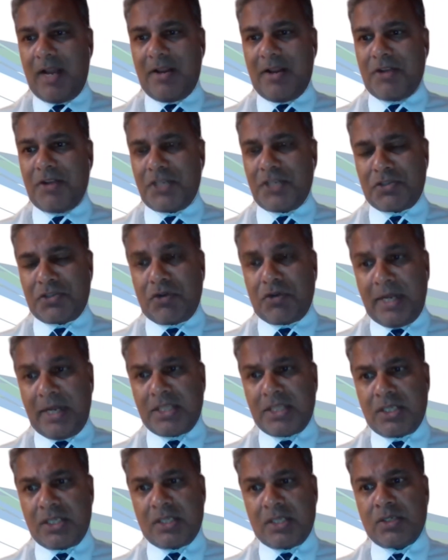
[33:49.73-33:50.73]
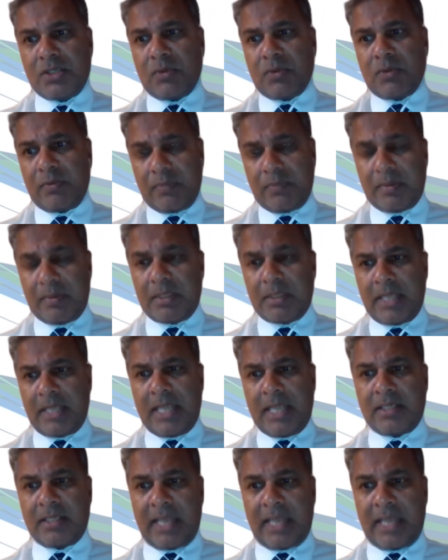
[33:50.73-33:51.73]
just great to sort of
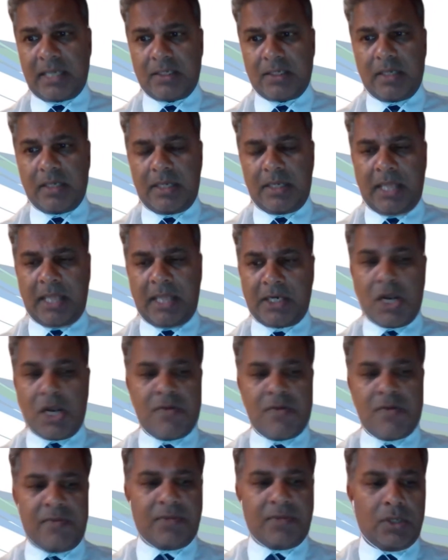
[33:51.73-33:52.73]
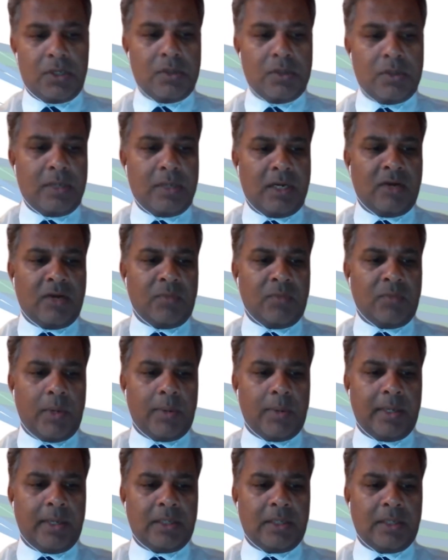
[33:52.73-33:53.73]
take that overview of where
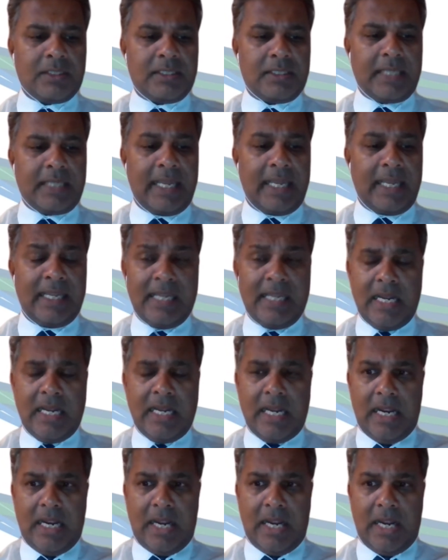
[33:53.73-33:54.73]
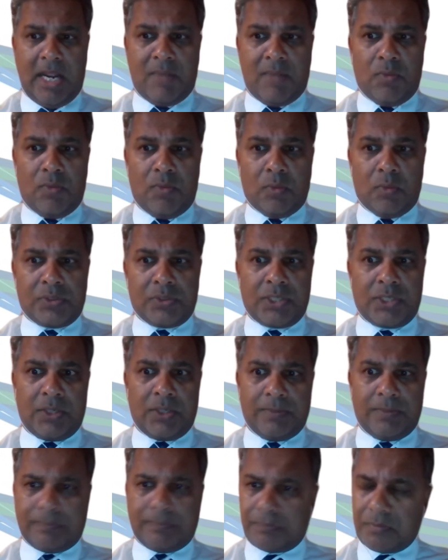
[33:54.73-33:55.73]
we are today.
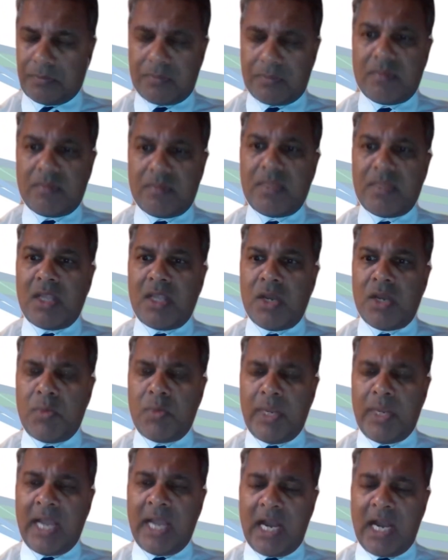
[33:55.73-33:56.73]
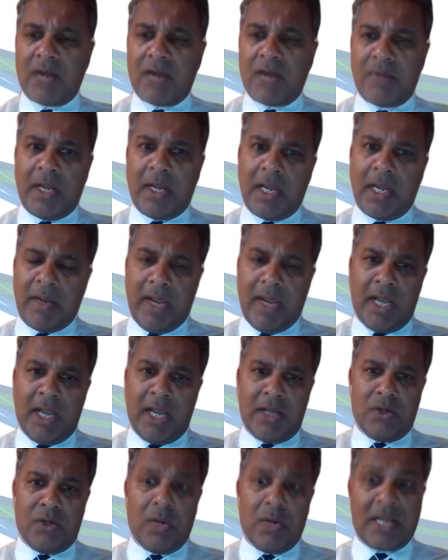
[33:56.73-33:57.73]
Also, we have,
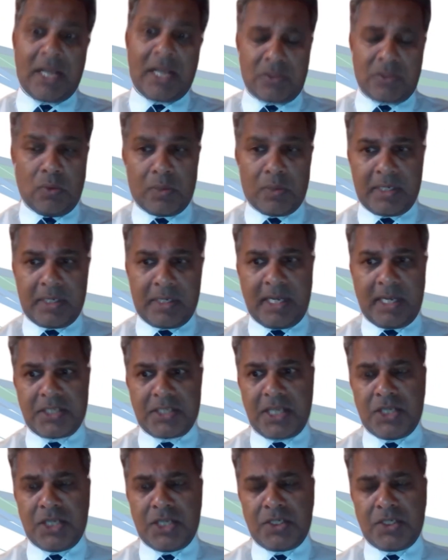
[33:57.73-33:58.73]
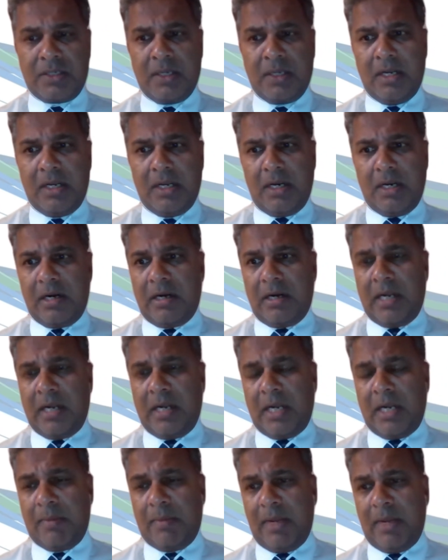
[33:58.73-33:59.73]
as an organisation,
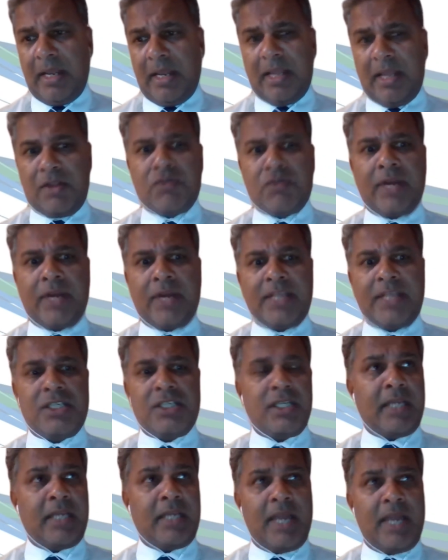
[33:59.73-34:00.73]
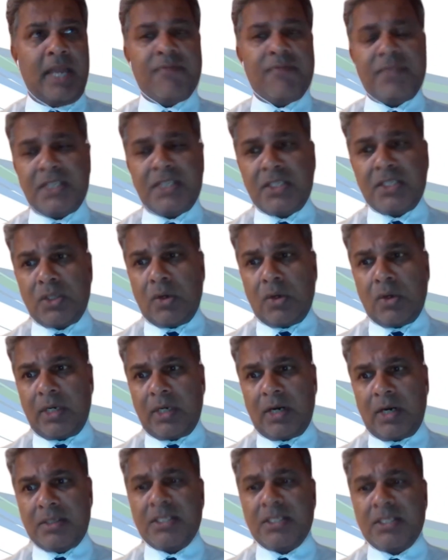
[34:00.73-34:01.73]
a greater emphasis on
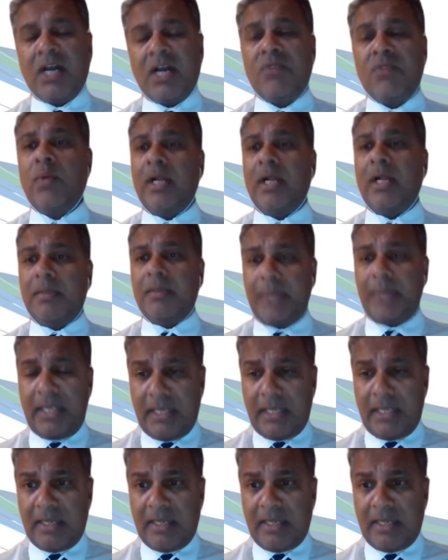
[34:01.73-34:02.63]
our staff well-being.